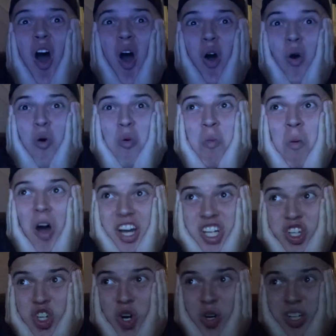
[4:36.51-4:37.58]
Oh my
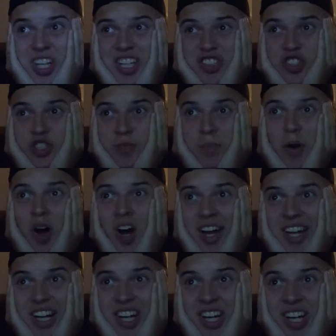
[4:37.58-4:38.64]
God, his
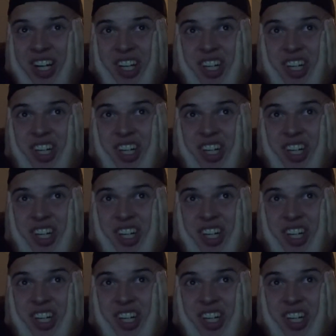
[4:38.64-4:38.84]
spine.